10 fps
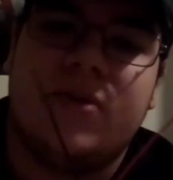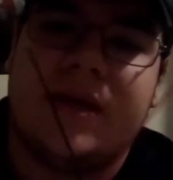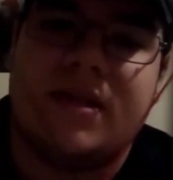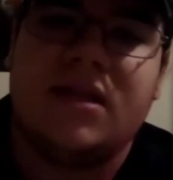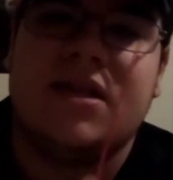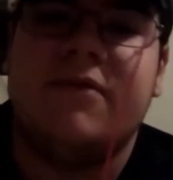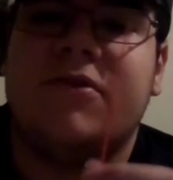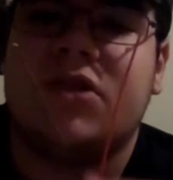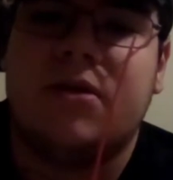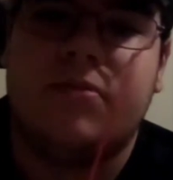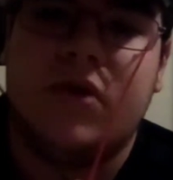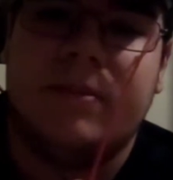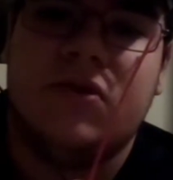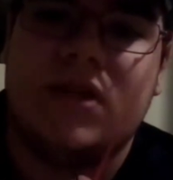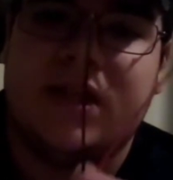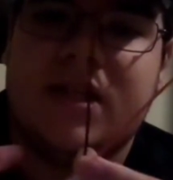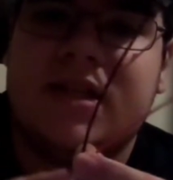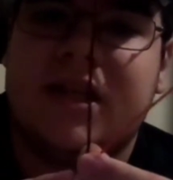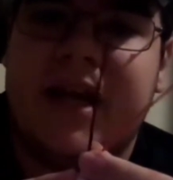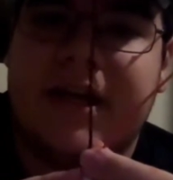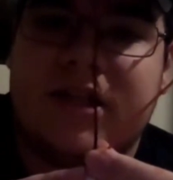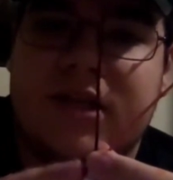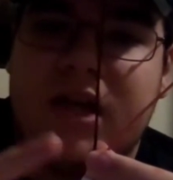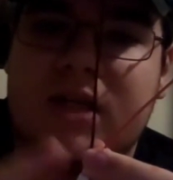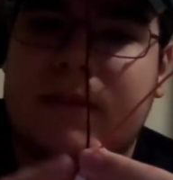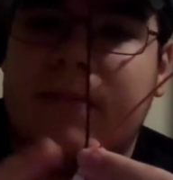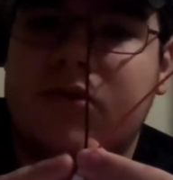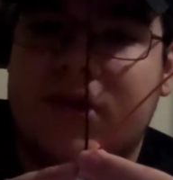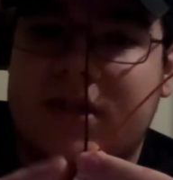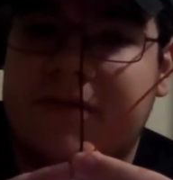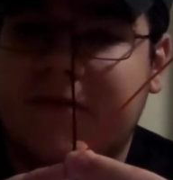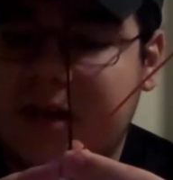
doing is, let's say for example, I'm using this connector as my positive